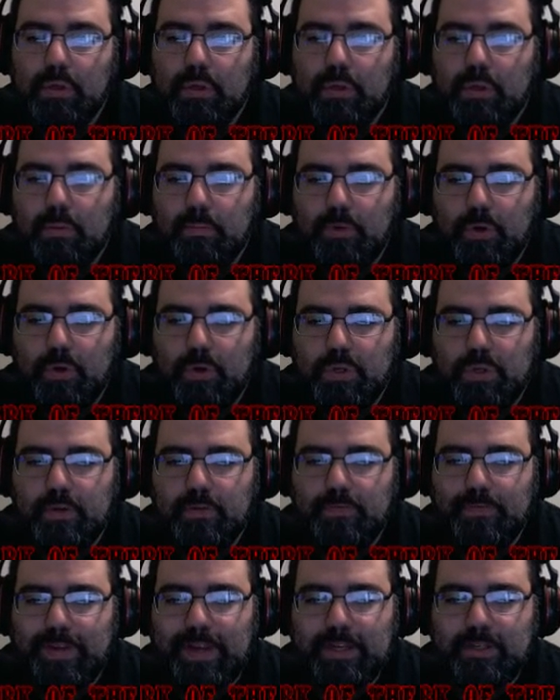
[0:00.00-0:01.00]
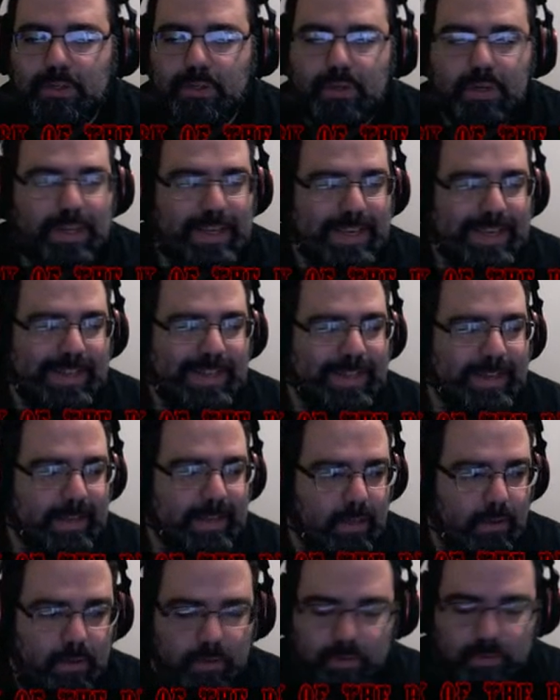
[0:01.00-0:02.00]
Potion of extra
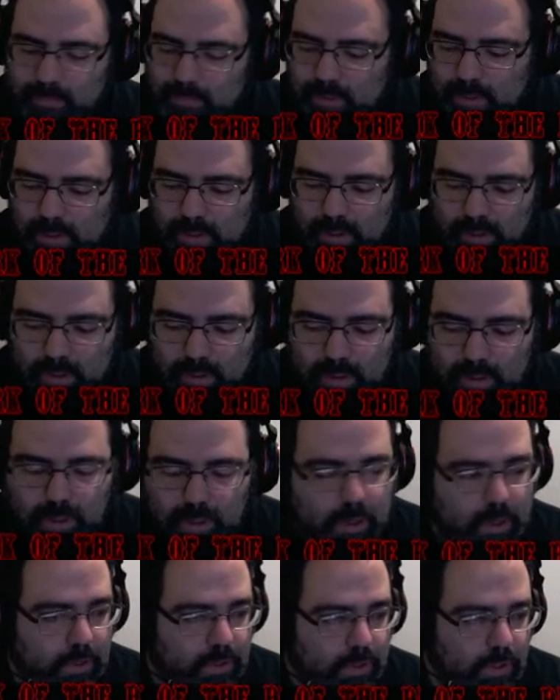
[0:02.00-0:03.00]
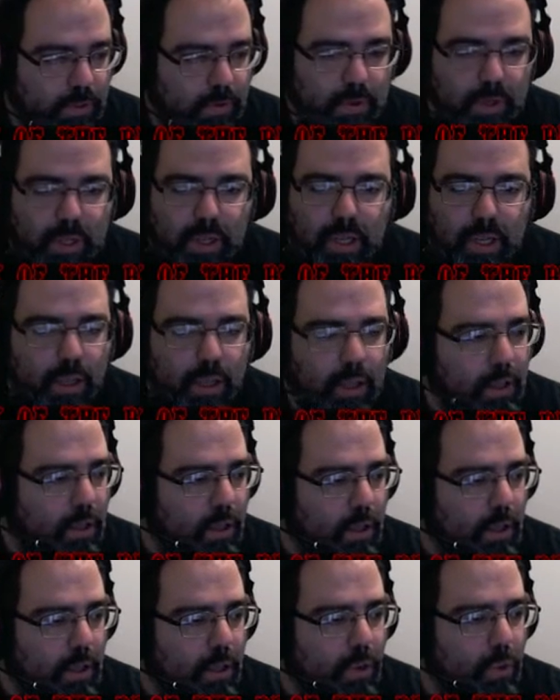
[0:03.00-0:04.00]
healing. Also
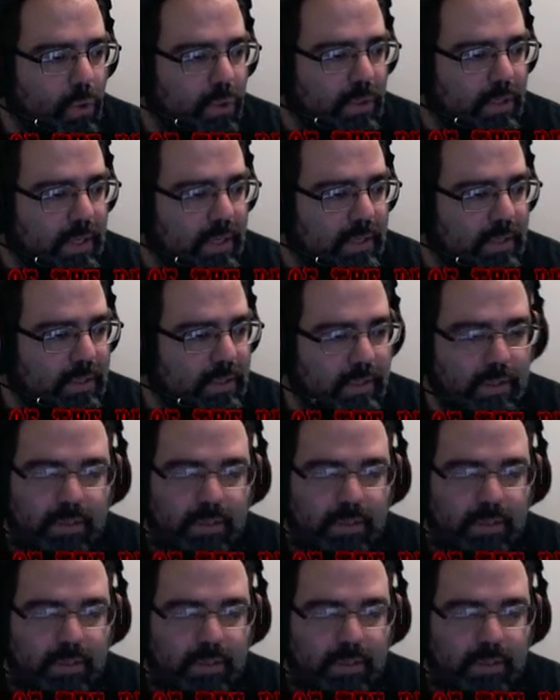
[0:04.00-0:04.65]
useless.